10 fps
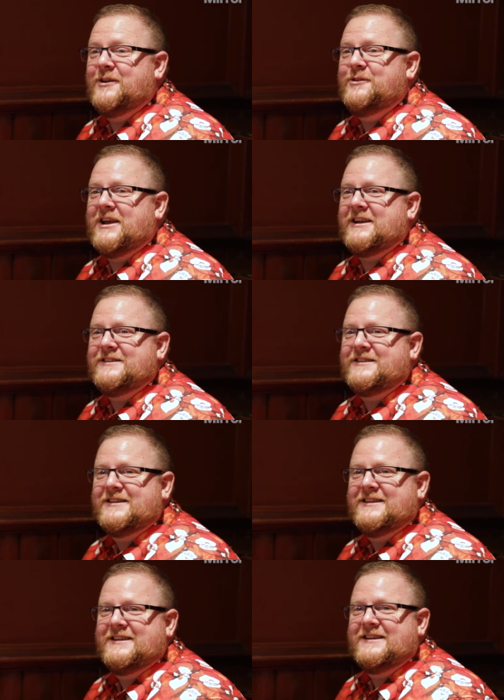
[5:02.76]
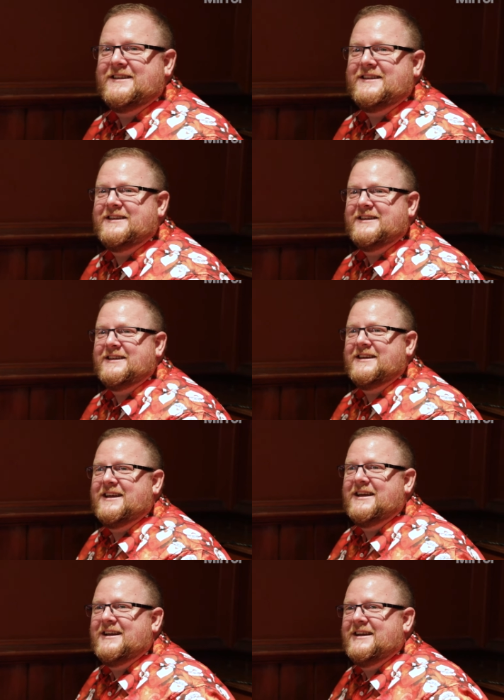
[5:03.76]
and 2 seconds.
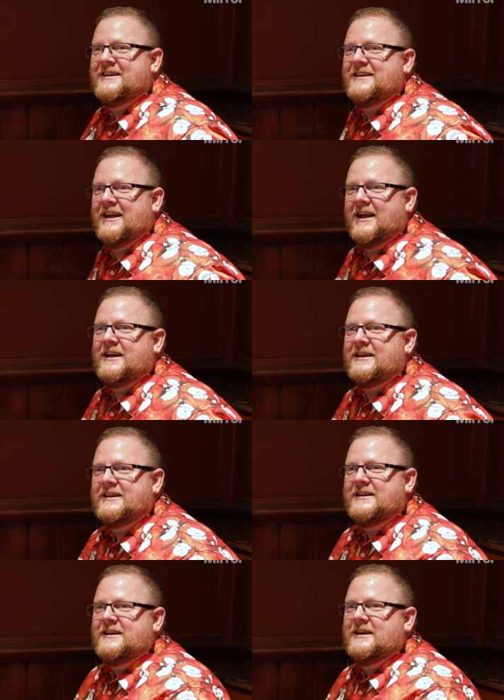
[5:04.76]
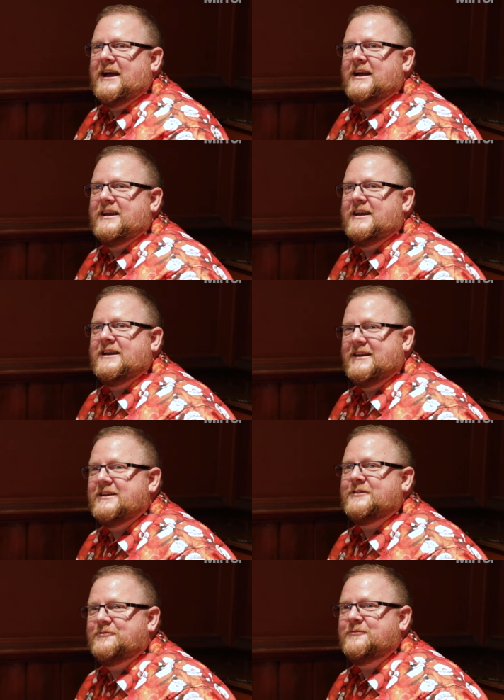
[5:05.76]
Wow. Yeah. Unreal.
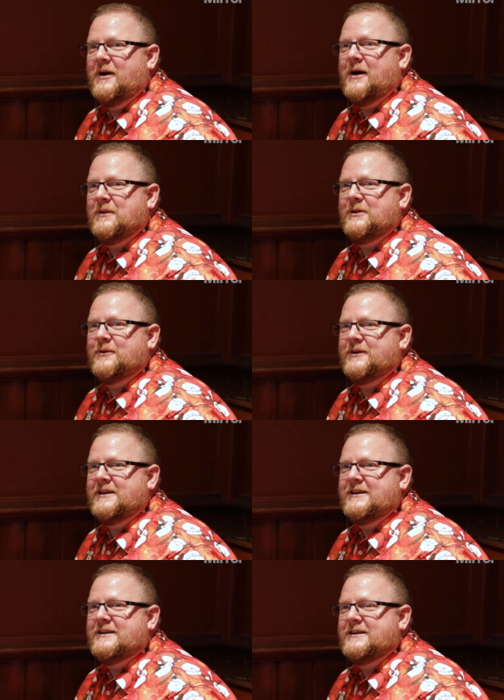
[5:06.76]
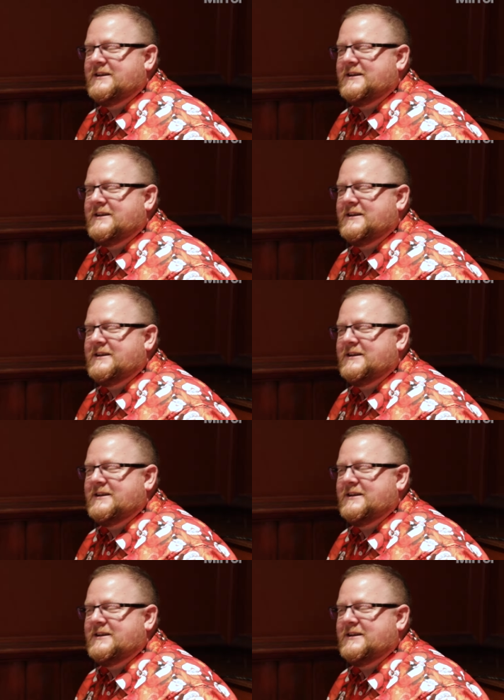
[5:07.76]
Unbelievable, wasn't it?